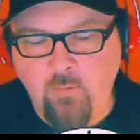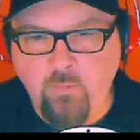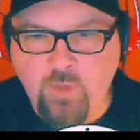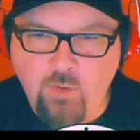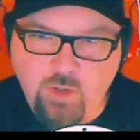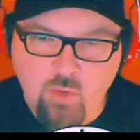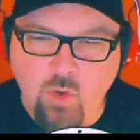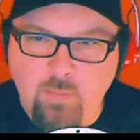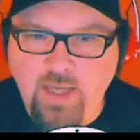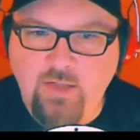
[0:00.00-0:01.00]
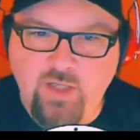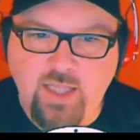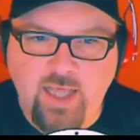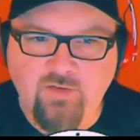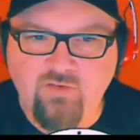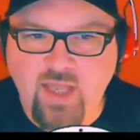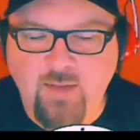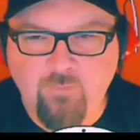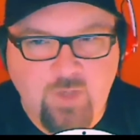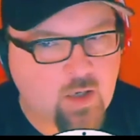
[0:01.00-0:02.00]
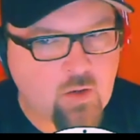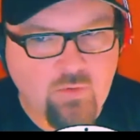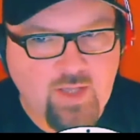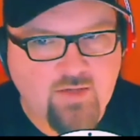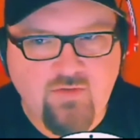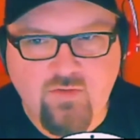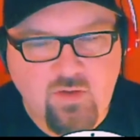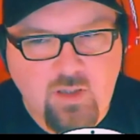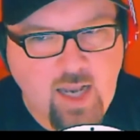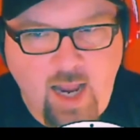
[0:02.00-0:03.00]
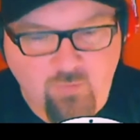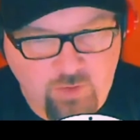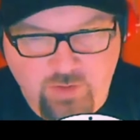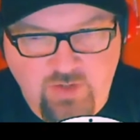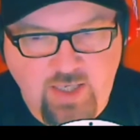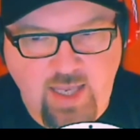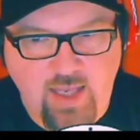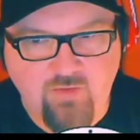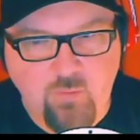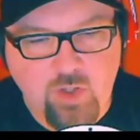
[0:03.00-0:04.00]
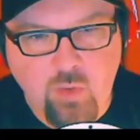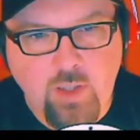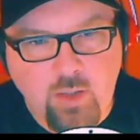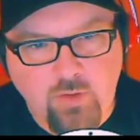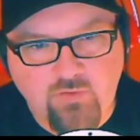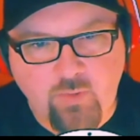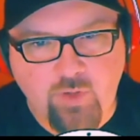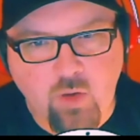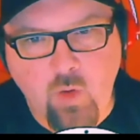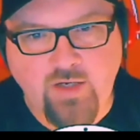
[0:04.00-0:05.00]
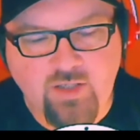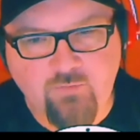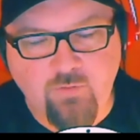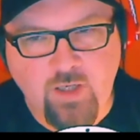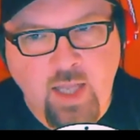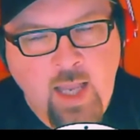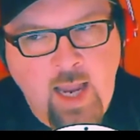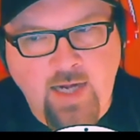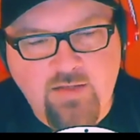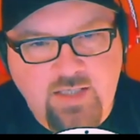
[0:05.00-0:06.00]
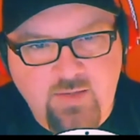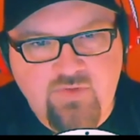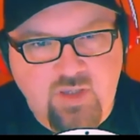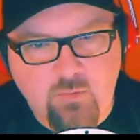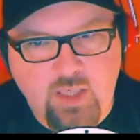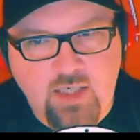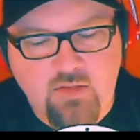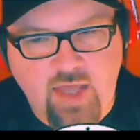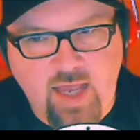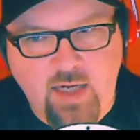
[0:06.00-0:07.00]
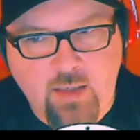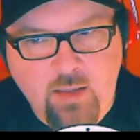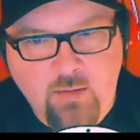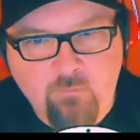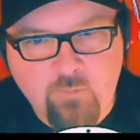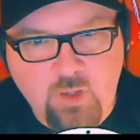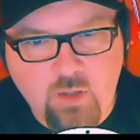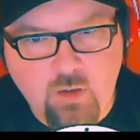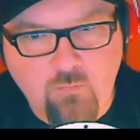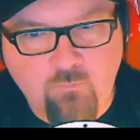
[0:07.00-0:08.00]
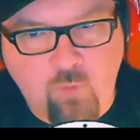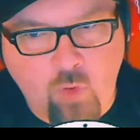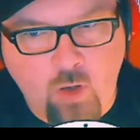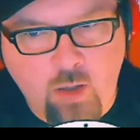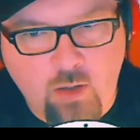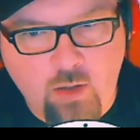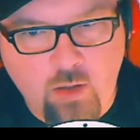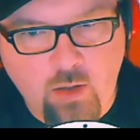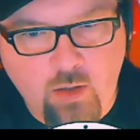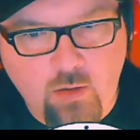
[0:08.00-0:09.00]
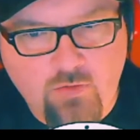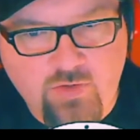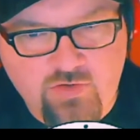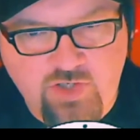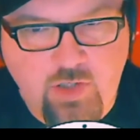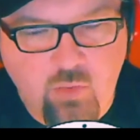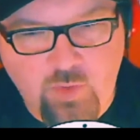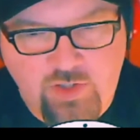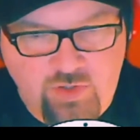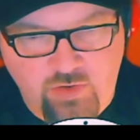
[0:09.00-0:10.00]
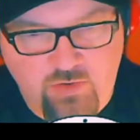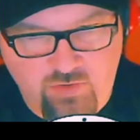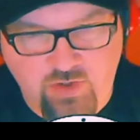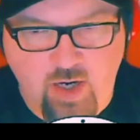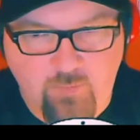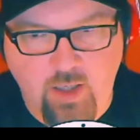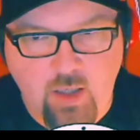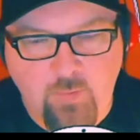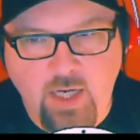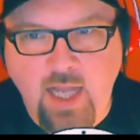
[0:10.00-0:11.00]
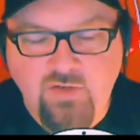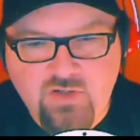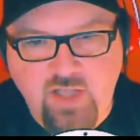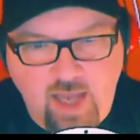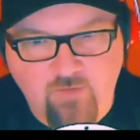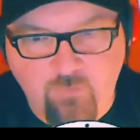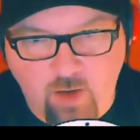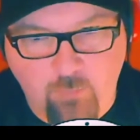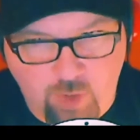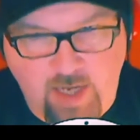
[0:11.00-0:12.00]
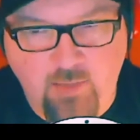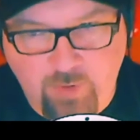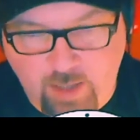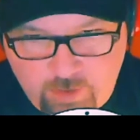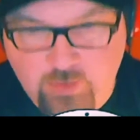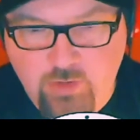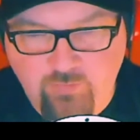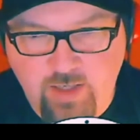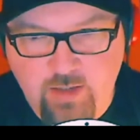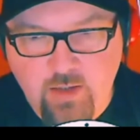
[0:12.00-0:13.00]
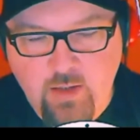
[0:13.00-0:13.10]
Now, you were making the case that, no, that's not really the case. I mean, you were hearing something quite different. And it seems to me that for Cecil Richards to come here, I mean, not just to have a Planned Parenthood event,